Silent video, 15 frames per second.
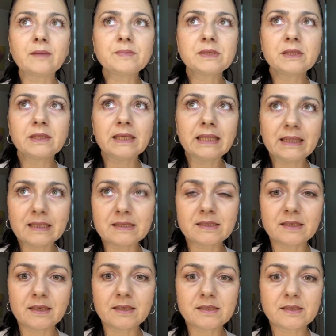When the
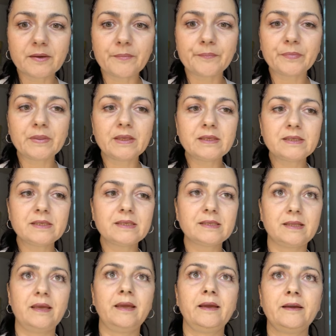food comes in the
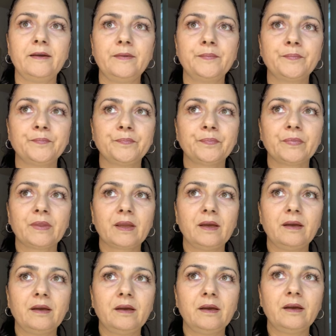intestines, this is like
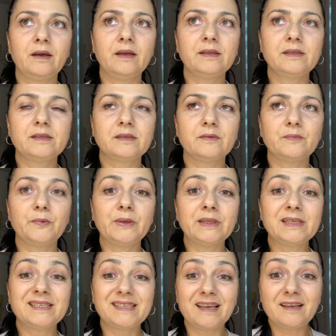
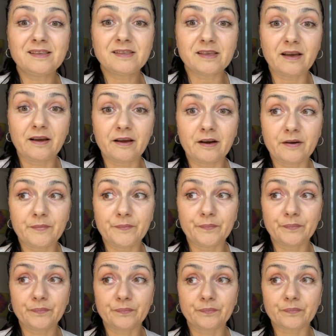it's when the
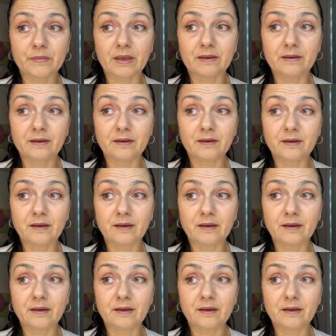cells are